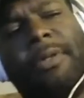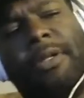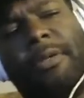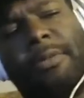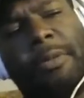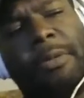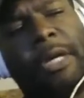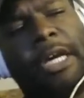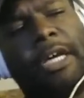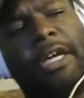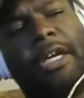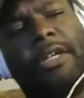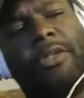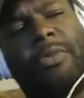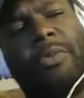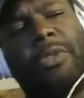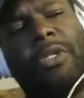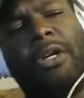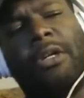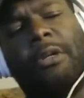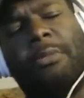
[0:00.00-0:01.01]
podcast. We
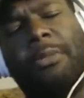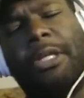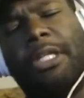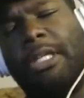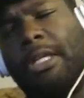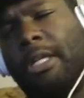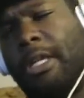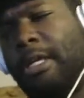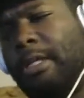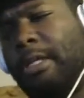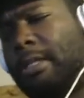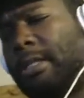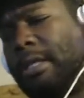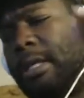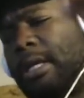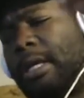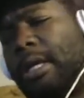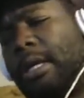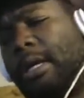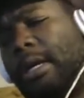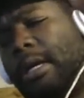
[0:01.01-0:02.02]
talked about the NX,
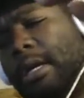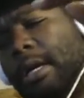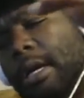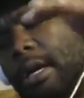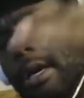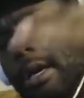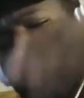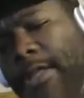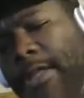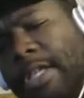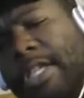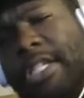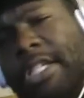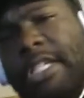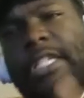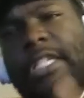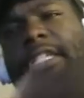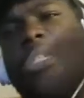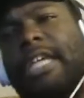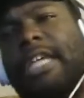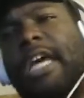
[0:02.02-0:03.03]
and this is
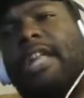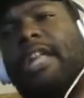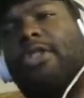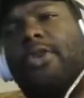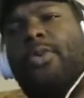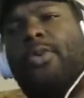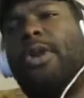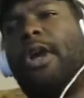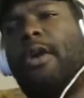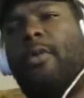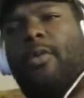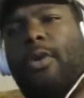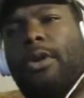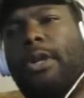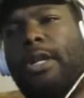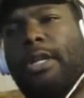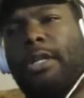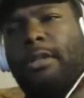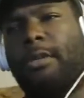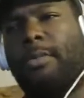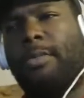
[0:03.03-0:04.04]
exactly what I wanted
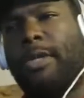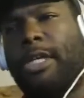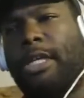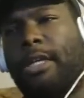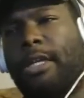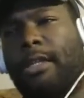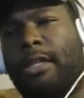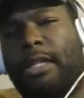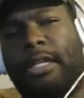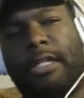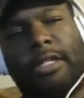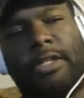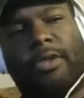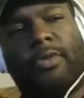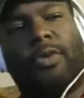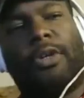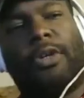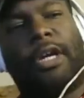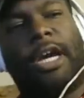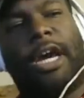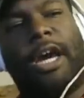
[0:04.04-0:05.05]
it to be. This is
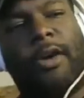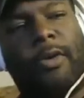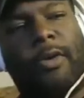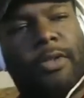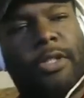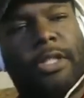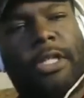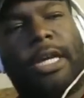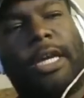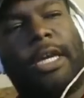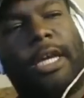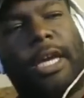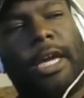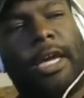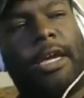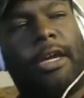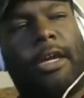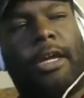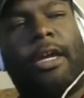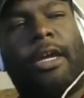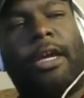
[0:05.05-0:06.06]
what I was like,
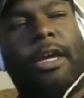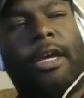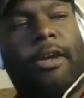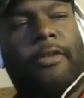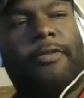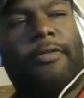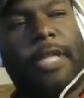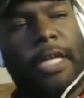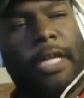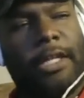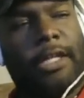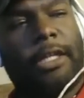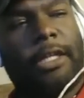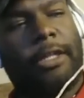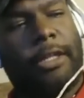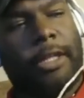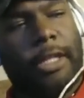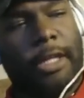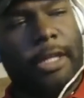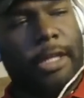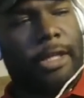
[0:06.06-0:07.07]
hey, if they did
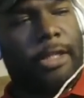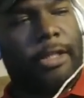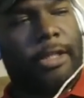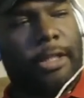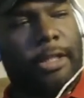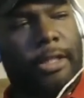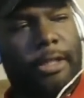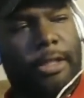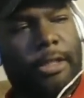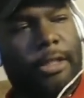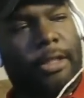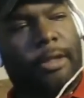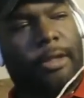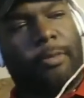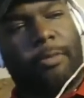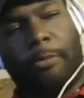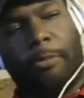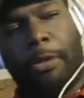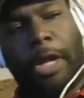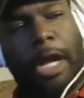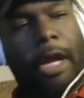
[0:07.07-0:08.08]
this,
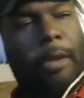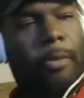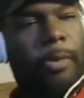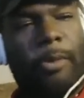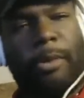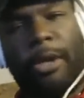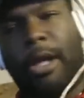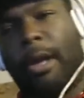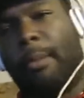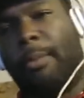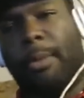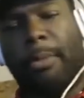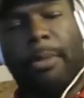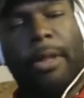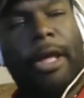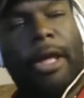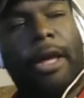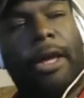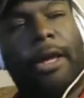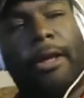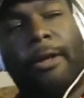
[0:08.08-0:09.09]
blah blah blah blah
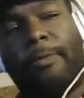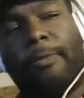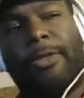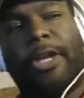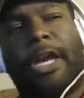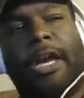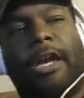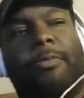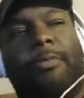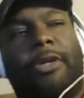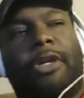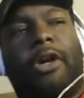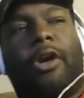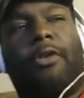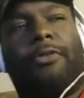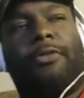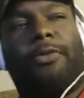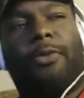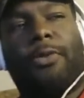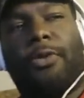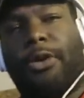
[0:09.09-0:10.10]
blah, I'd be all
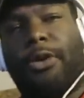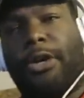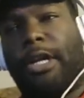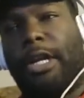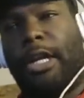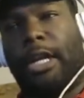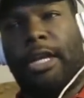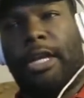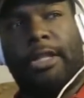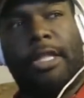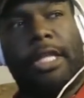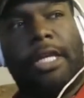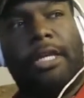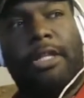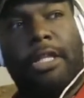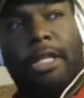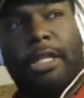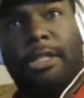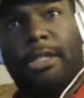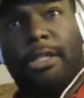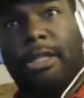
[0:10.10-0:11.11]
for it. And then
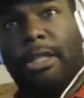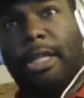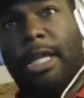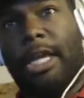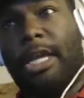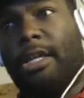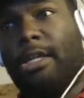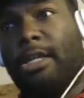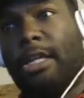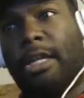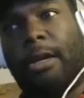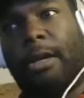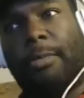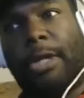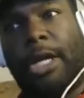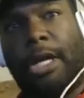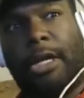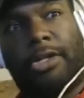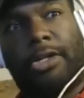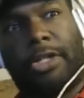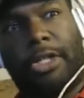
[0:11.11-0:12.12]
this leaked, and I'm
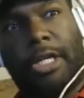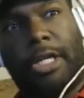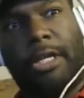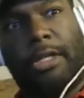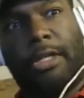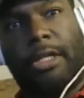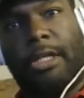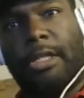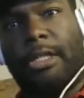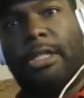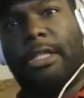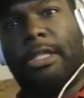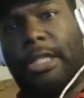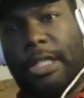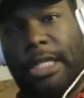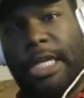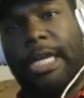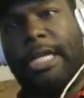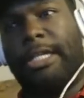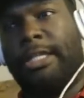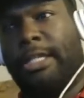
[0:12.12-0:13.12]
like, shit, this is
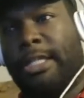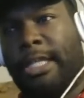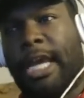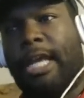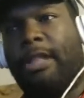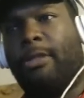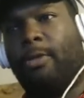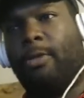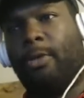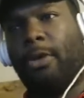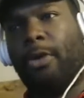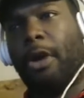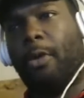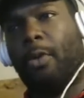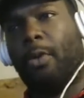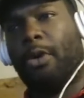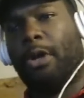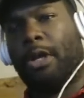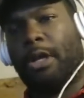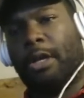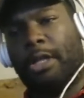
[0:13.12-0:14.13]
exactly what I
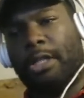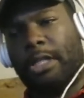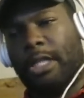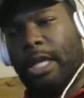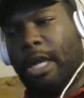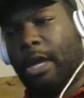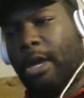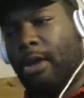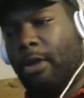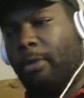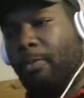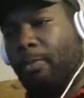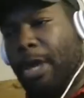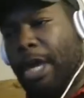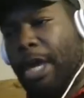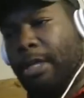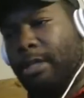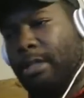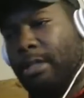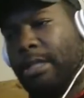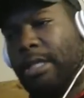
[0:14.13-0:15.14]
wanted because I
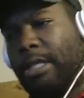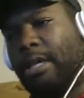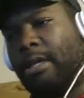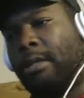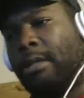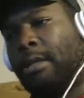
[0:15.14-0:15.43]
said.